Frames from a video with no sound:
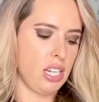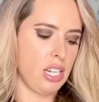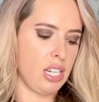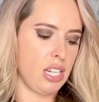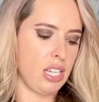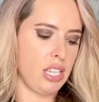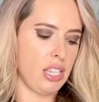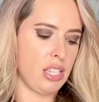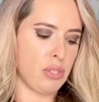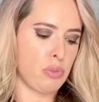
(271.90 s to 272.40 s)

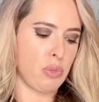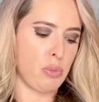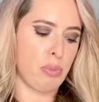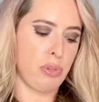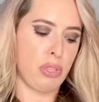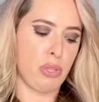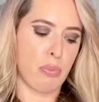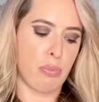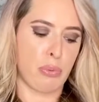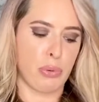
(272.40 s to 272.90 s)
this would be
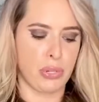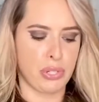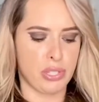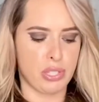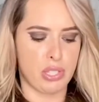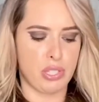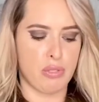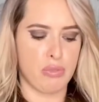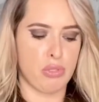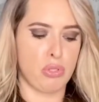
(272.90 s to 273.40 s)
the Prince
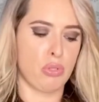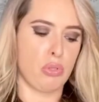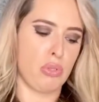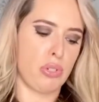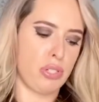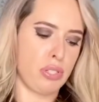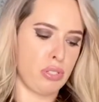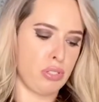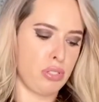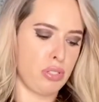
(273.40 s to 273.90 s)
of
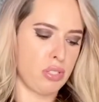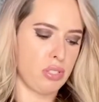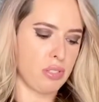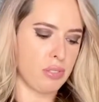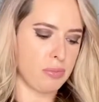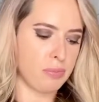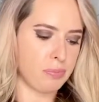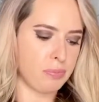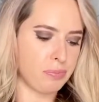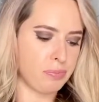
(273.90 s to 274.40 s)
Swords.
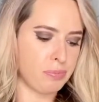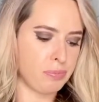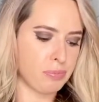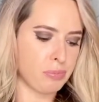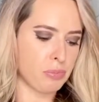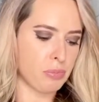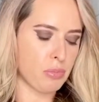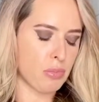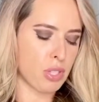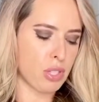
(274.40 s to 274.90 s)

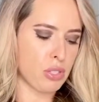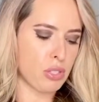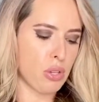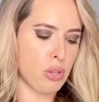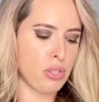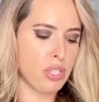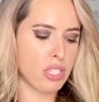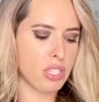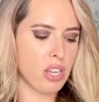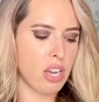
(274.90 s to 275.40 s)
So
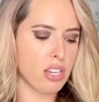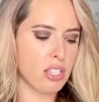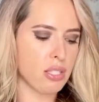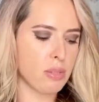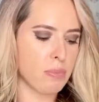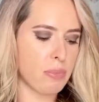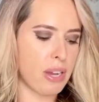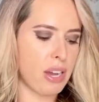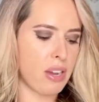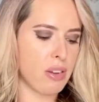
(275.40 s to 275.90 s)
this talks
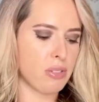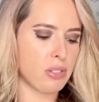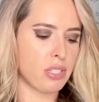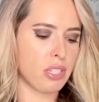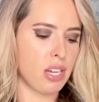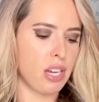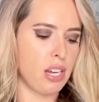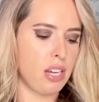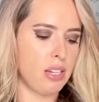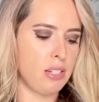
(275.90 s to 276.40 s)
about
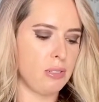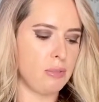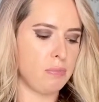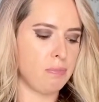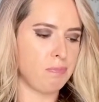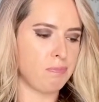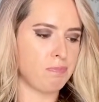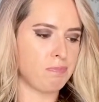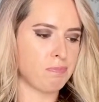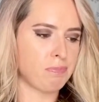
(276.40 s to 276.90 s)

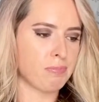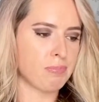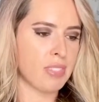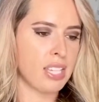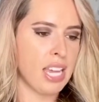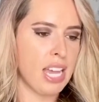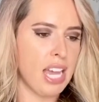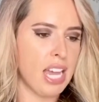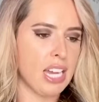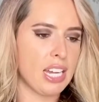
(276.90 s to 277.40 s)

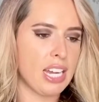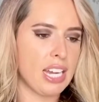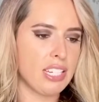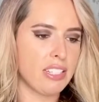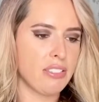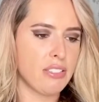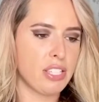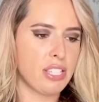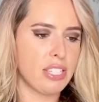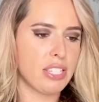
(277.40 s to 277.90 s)
kind
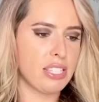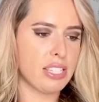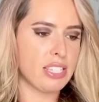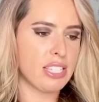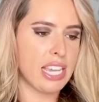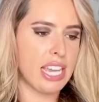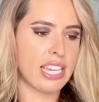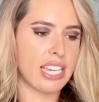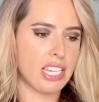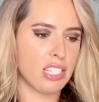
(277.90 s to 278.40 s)
of
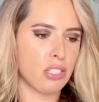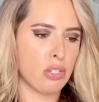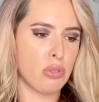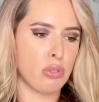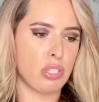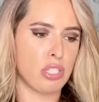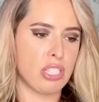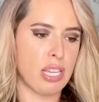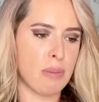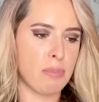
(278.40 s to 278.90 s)
taking those
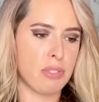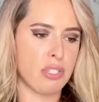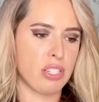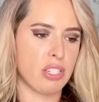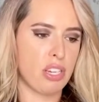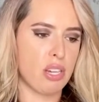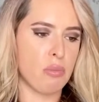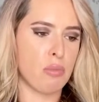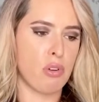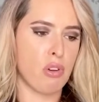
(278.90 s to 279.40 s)
steps to
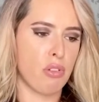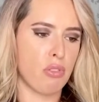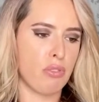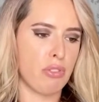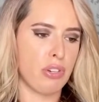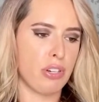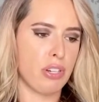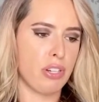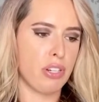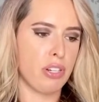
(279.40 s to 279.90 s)
come
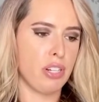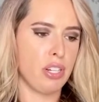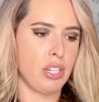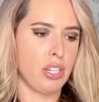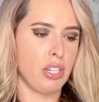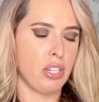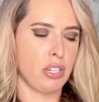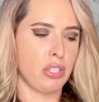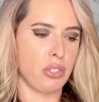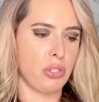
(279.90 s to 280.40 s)
over
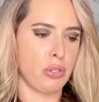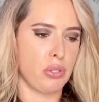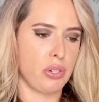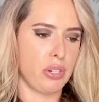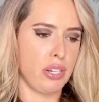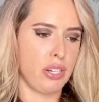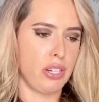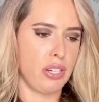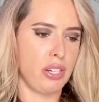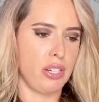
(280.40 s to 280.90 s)

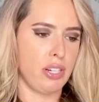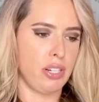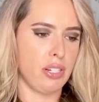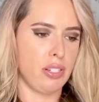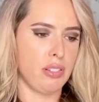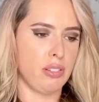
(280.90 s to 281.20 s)
your